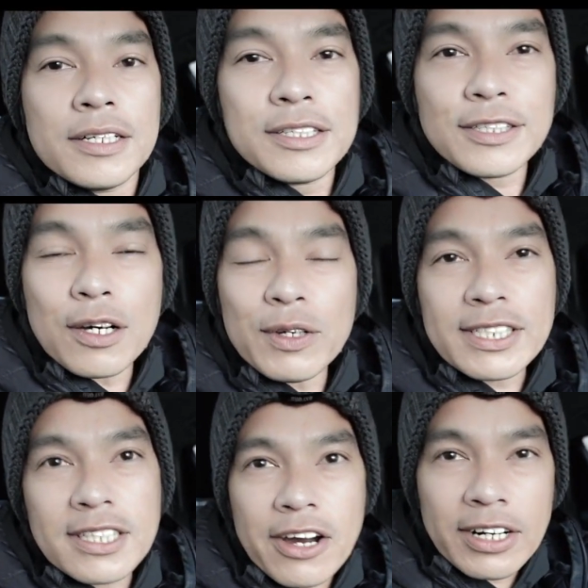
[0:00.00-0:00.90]
So
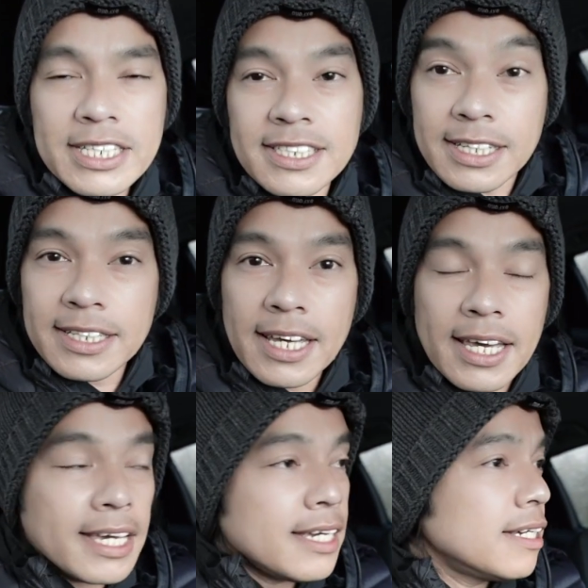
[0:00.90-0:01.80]
it's currently
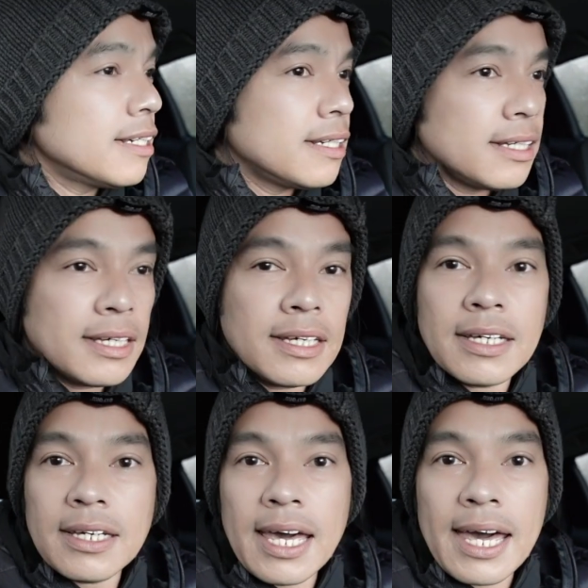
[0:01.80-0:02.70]
Sunday,
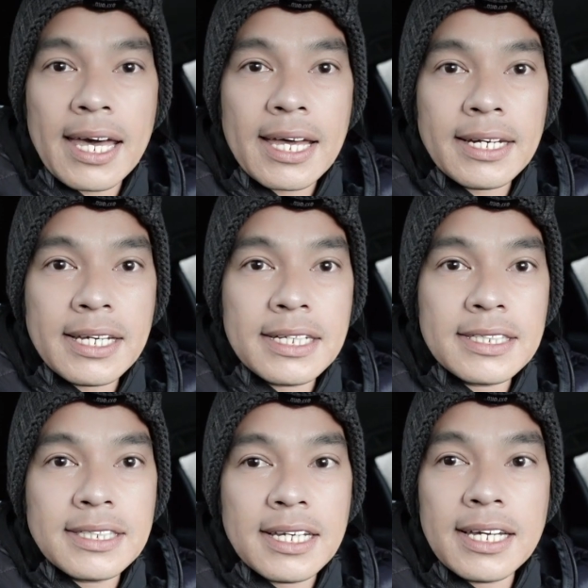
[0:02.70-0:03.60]
and
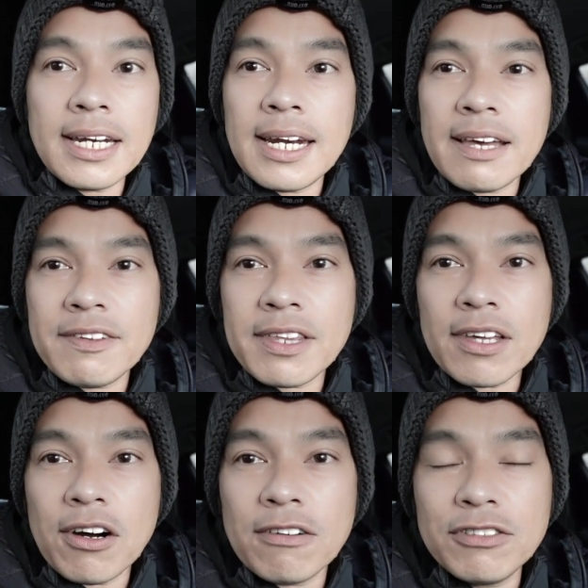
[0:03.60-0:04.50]
it's the
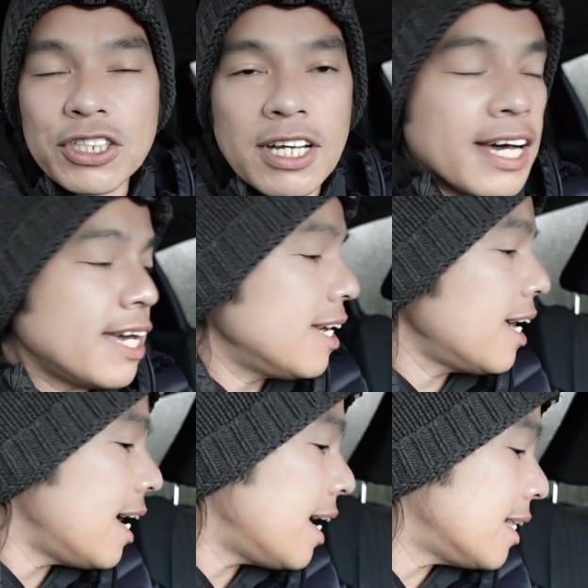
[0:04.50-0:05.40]
11th of July,
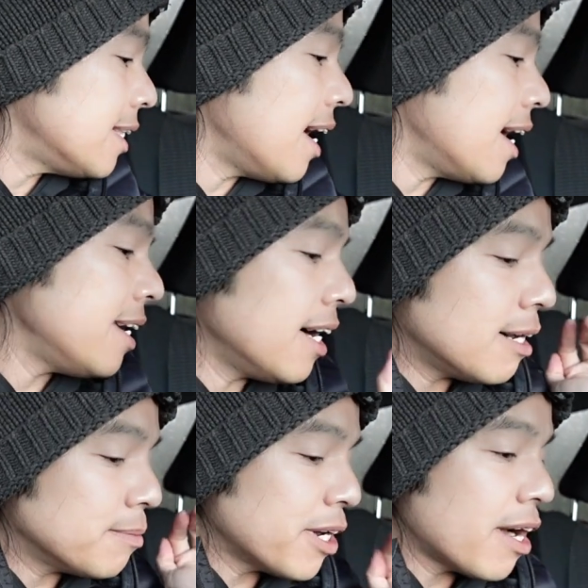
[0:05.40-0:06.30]
and I
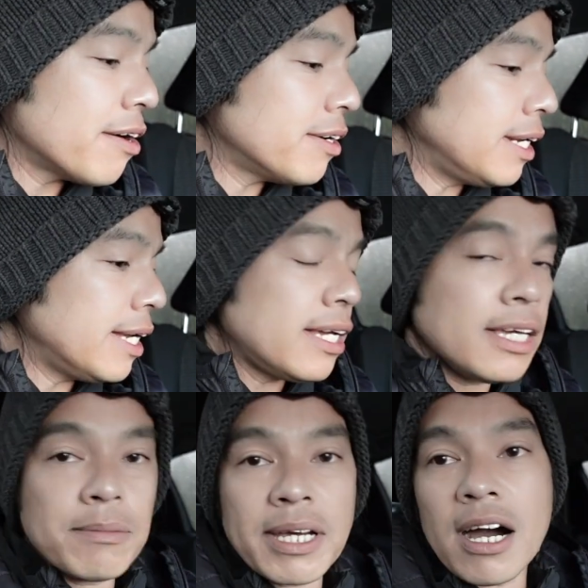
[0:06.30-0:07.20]
am currently in my